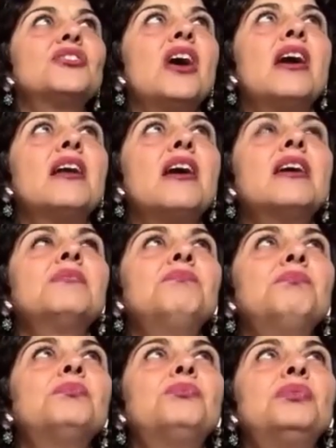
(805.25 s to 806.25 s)
and I
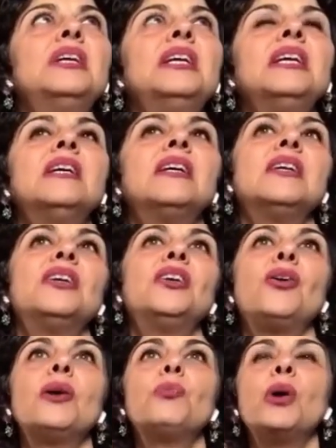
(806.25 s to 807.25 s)
really, you
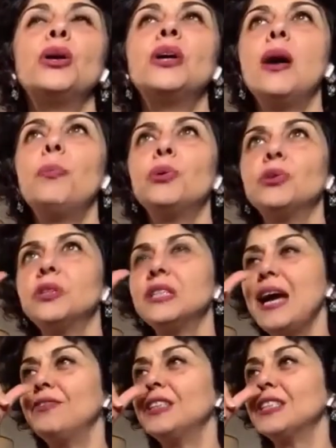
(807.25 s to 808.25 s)
know, I woke up on
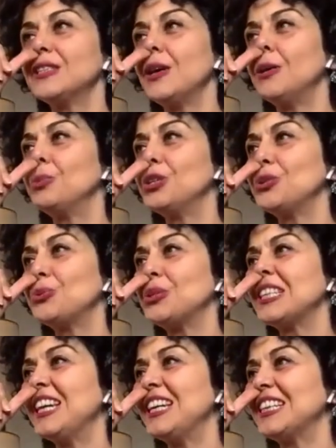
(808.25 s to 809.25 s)
Tahvil Asal, which was
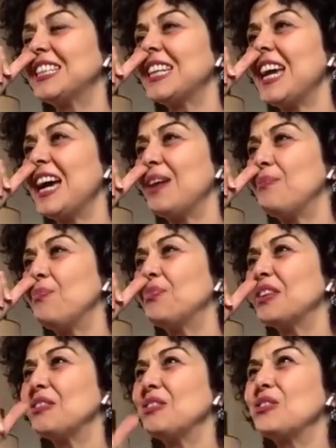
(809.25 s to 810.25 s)
at um,
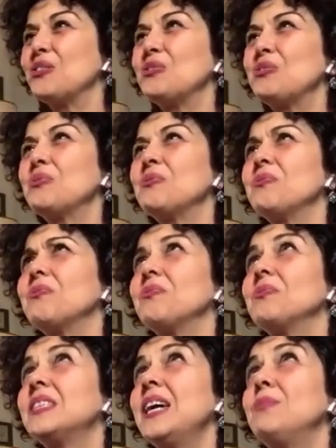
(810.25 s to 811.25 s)

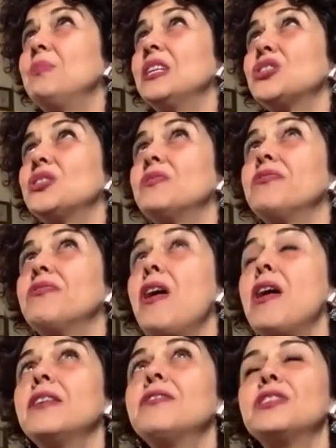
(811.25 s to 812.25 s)
ten minutes to
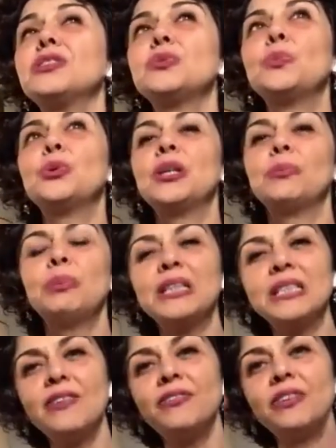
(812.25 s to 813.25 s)
five this morning,
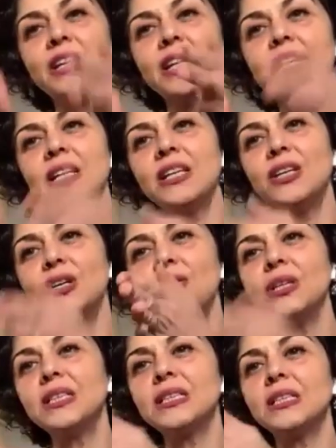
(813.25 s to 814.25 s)
because every year, you know,
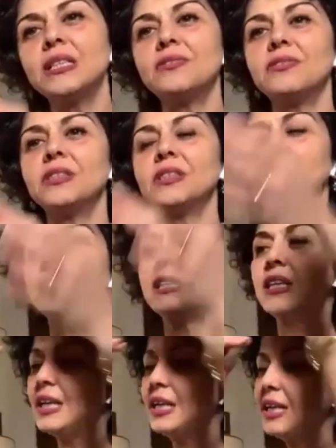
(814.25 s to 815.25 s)
it's different.
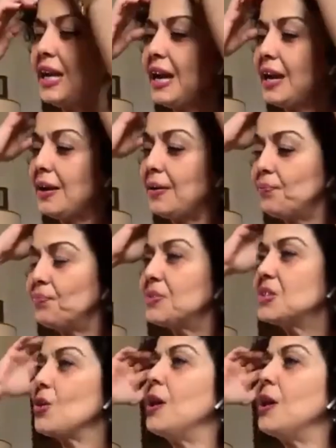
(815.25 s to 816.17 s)
Um, so I